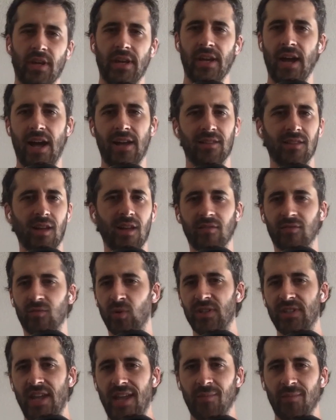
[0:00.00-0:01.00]
I loved
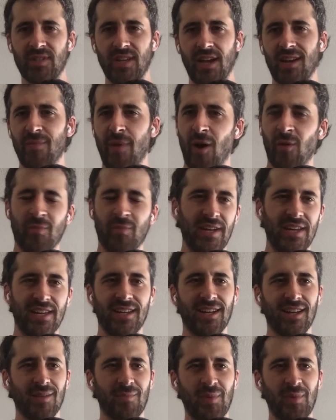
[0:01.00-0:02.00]
what Dame said about being
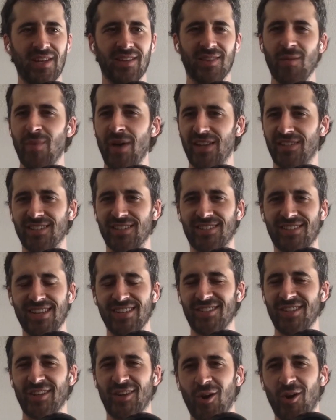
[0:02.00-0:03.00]
the best
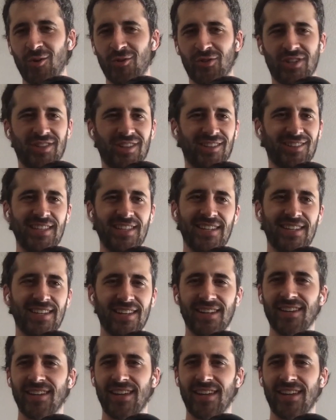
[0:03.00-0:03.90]
assistant coach in the league, and